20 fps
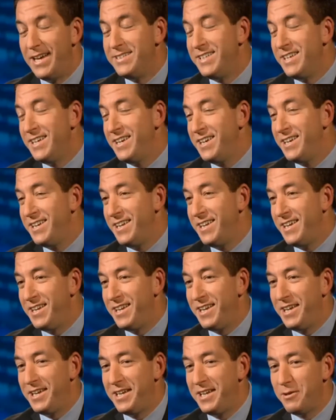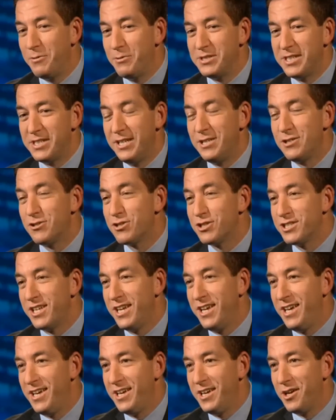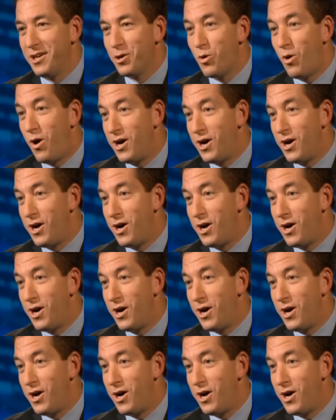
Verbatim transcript: I did. It was an interesting